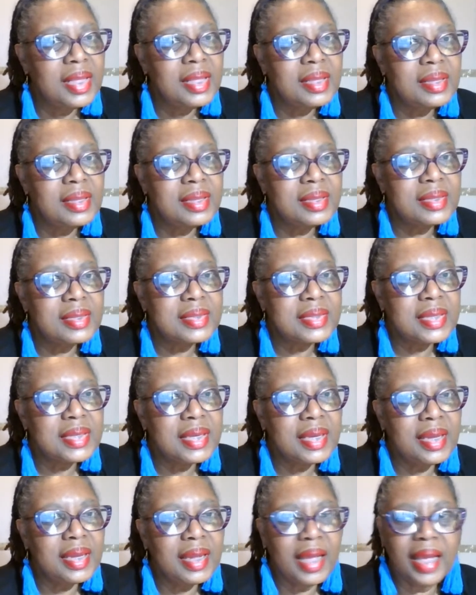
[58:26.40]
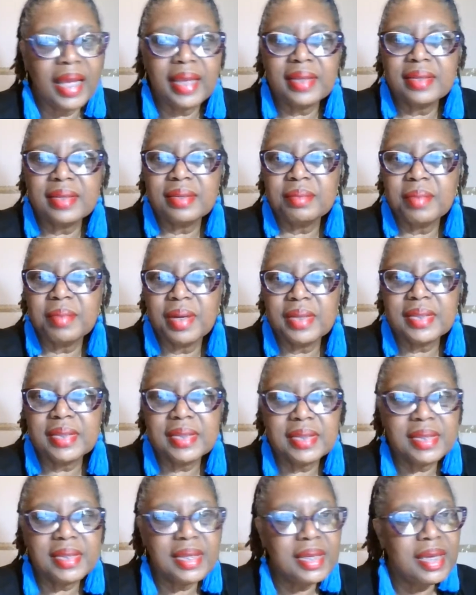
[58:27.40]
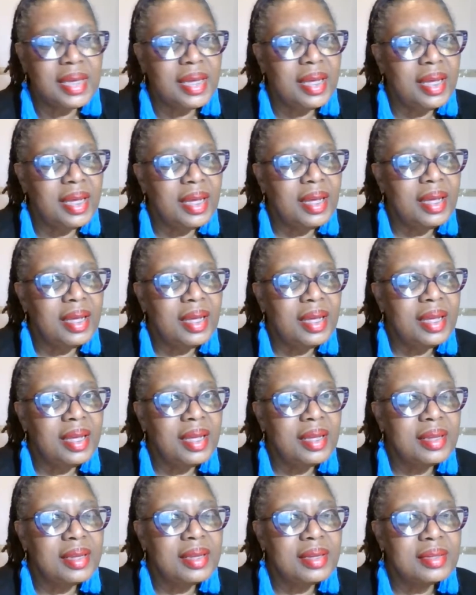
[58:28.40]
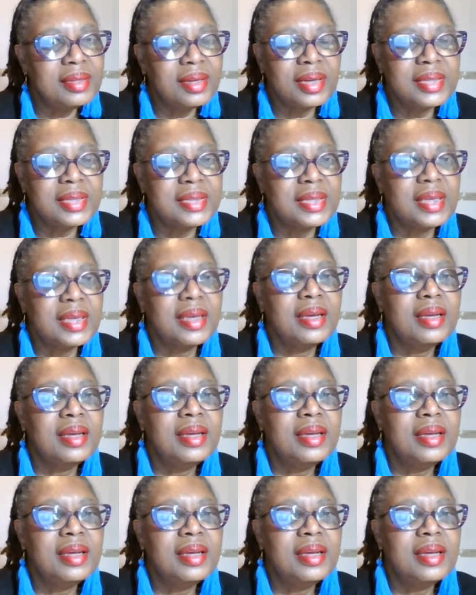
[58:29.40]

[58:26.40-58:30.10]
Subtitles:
And said hi to Marcia. Darcia.